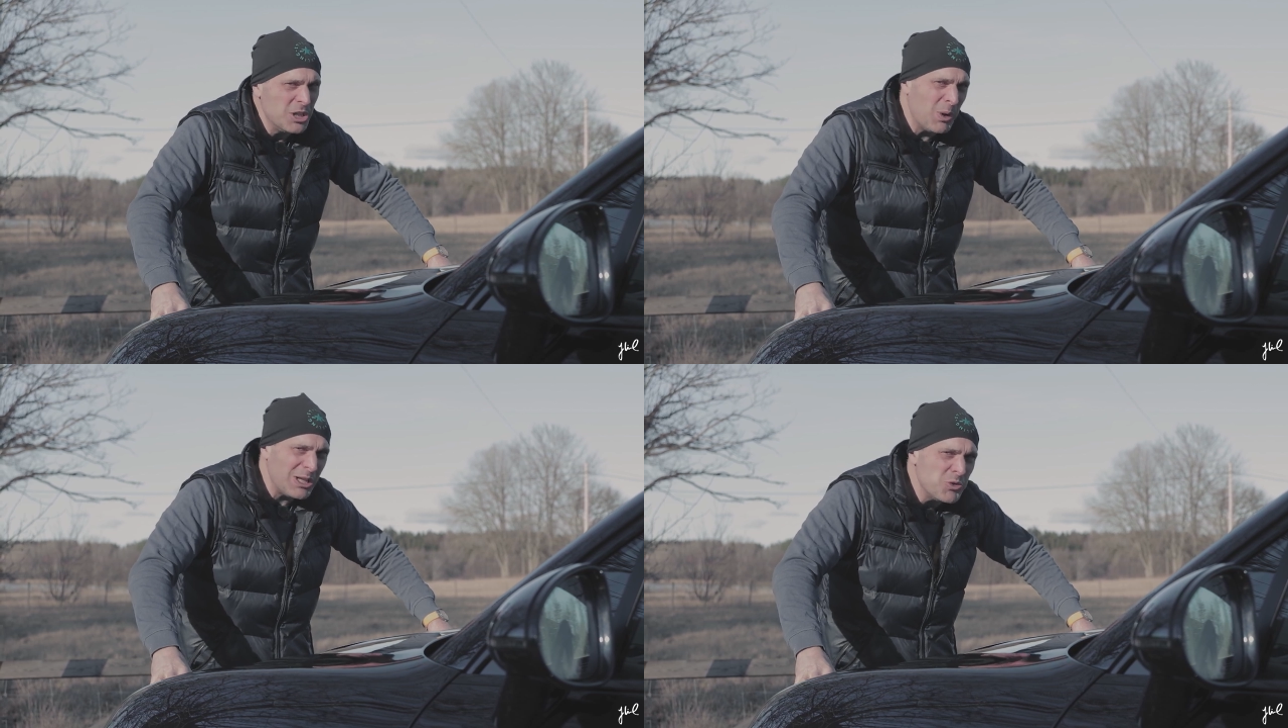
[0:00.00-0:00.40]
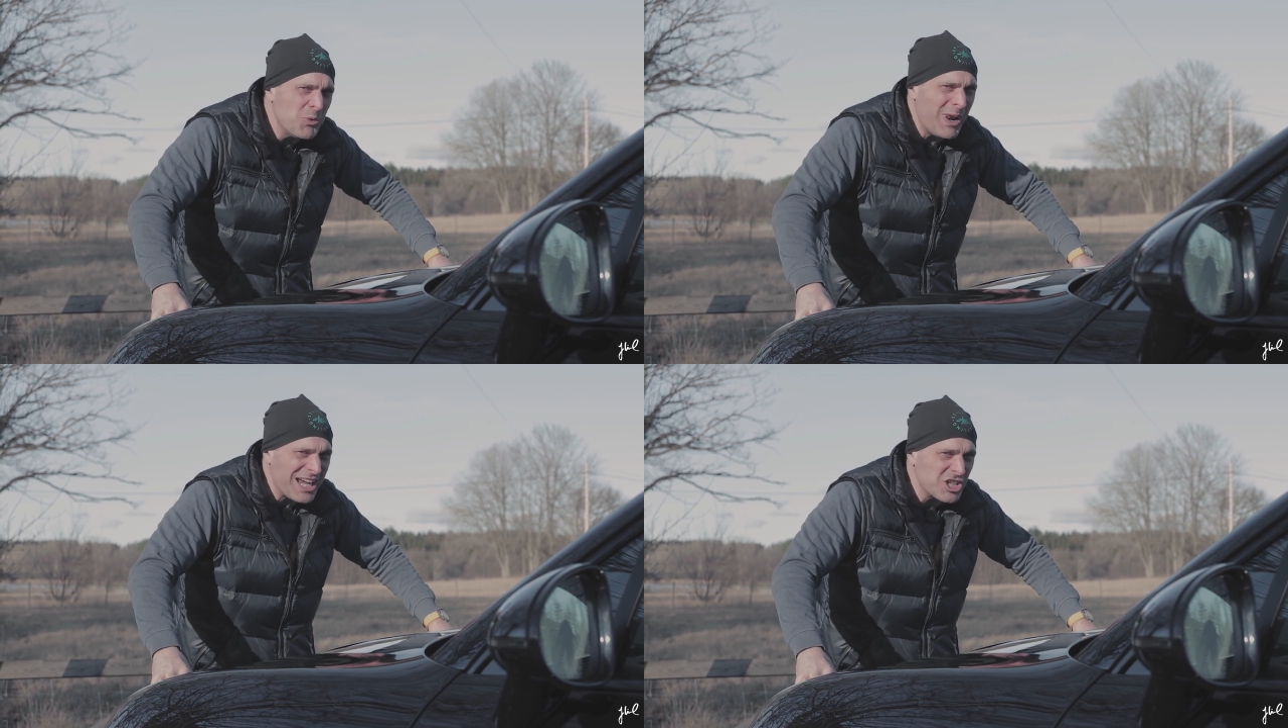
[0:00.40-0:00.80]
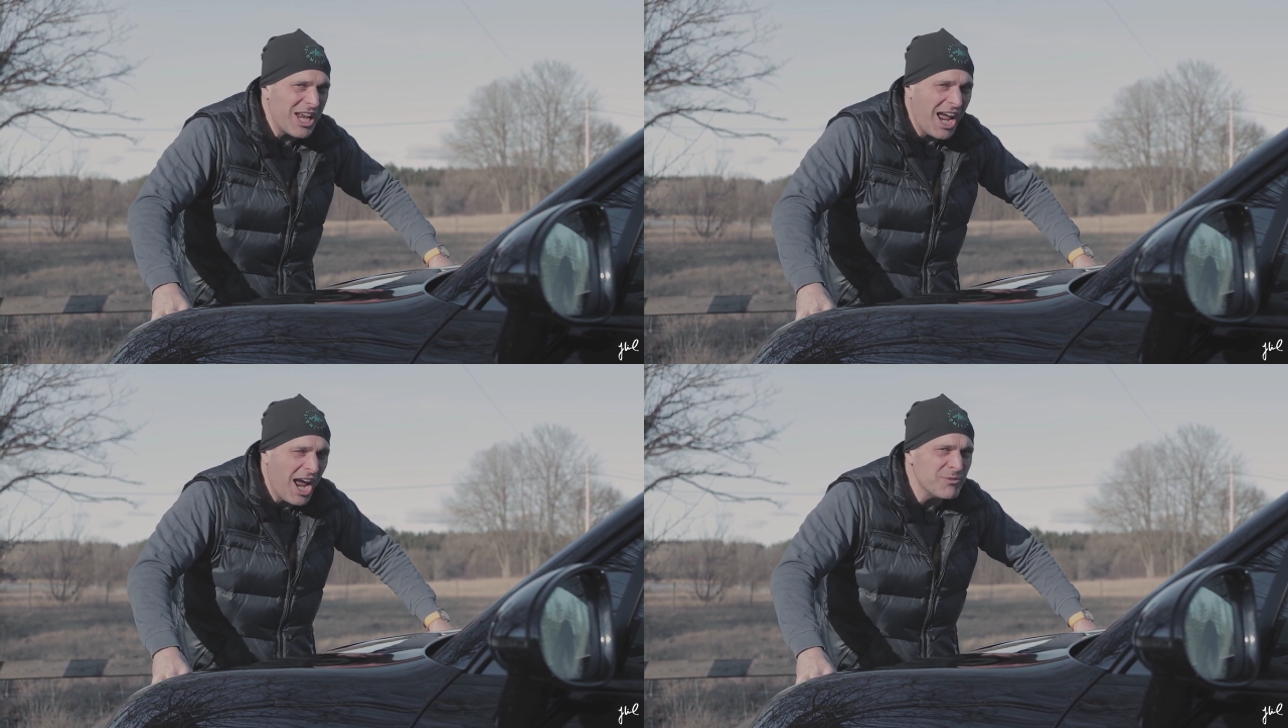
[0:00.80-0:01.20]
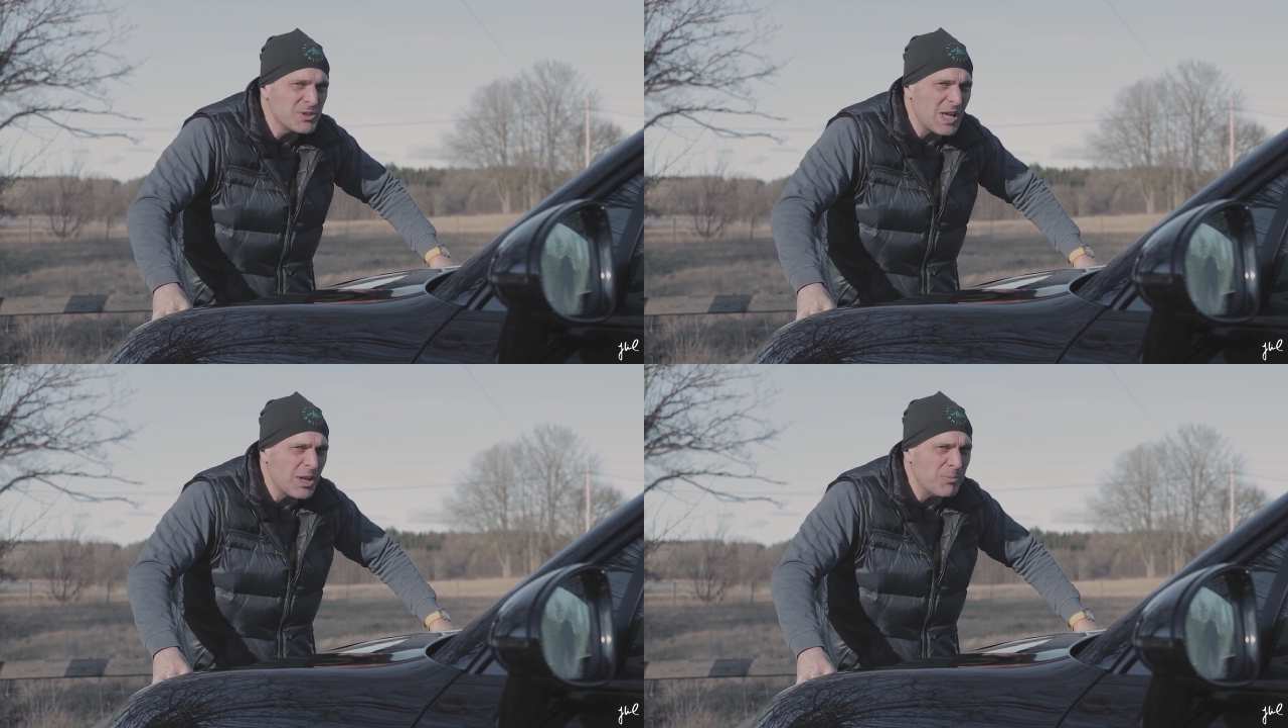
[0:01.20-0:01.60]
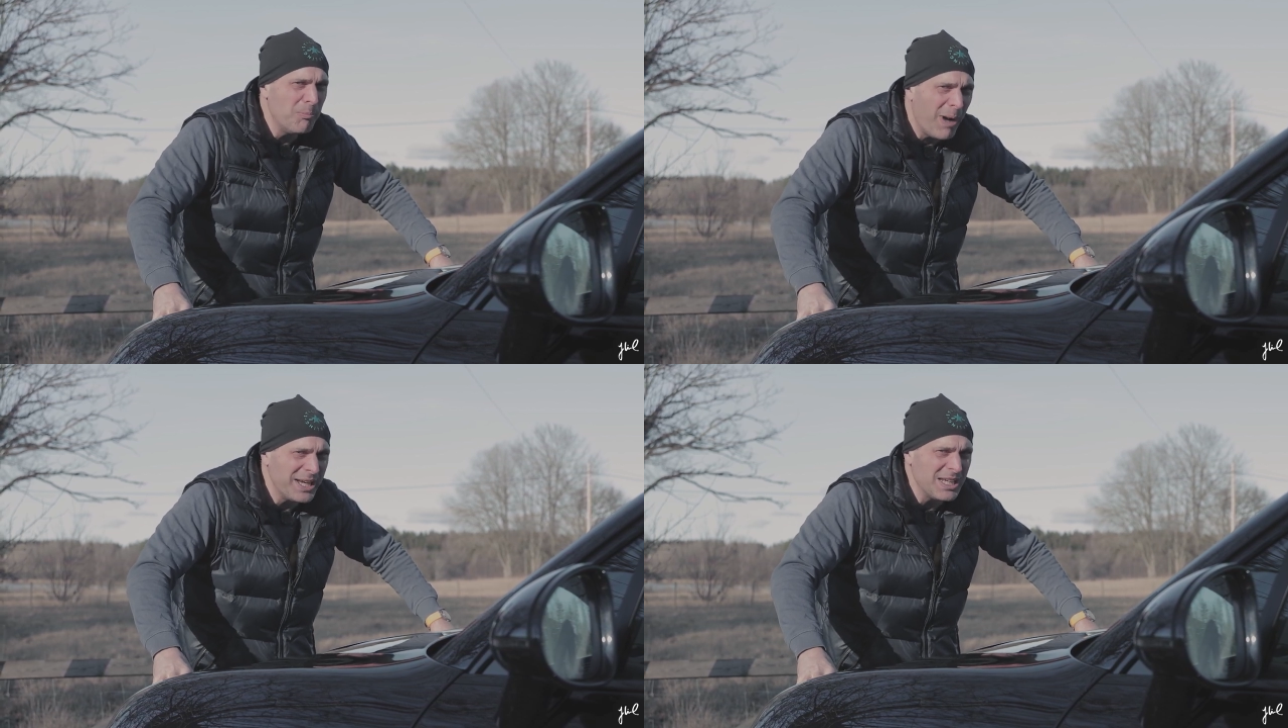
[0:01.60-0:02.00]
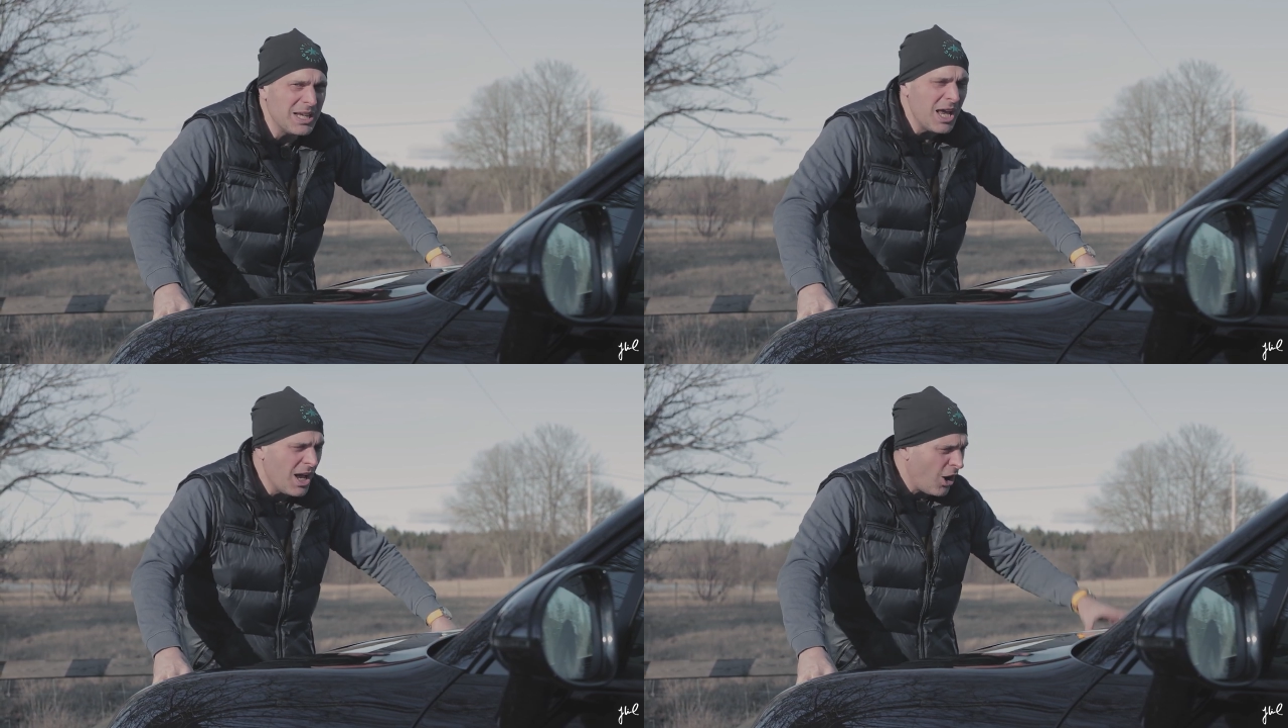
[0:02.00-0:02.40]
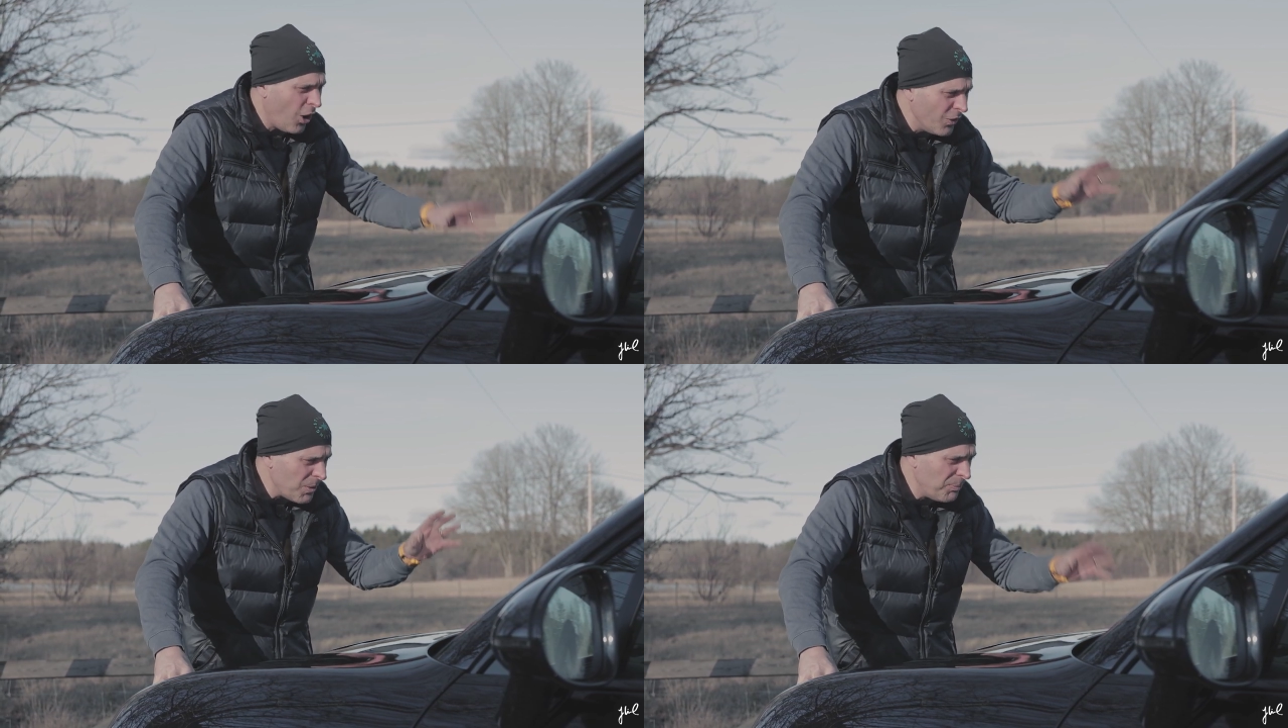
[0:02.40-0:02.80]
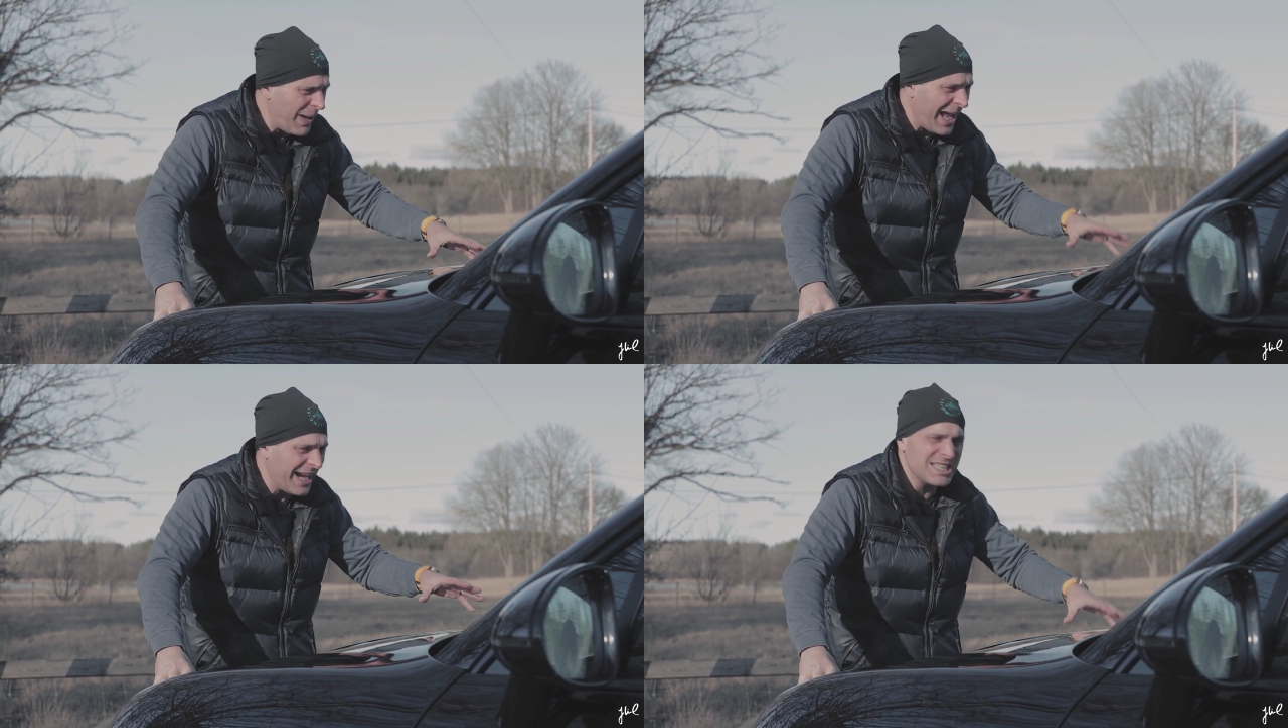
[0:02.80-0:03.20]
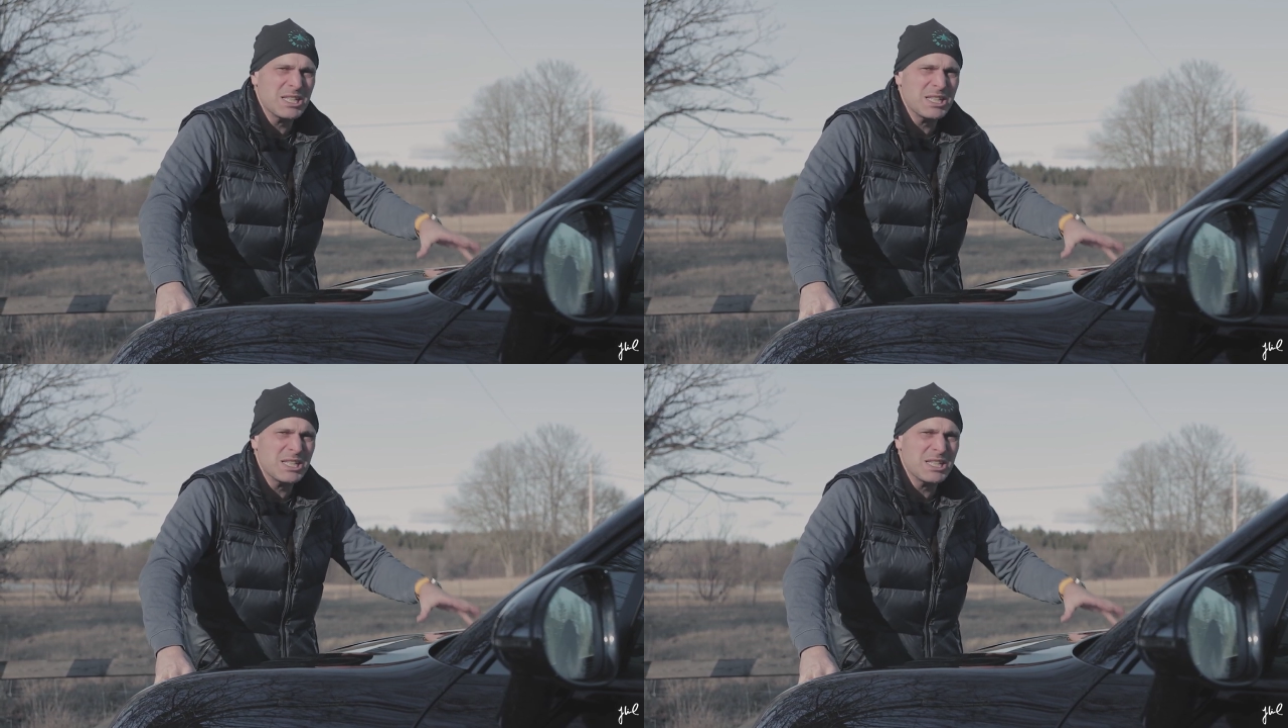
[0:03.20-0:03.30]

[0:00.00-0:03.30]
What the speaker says: well, you will actually have some money on the bank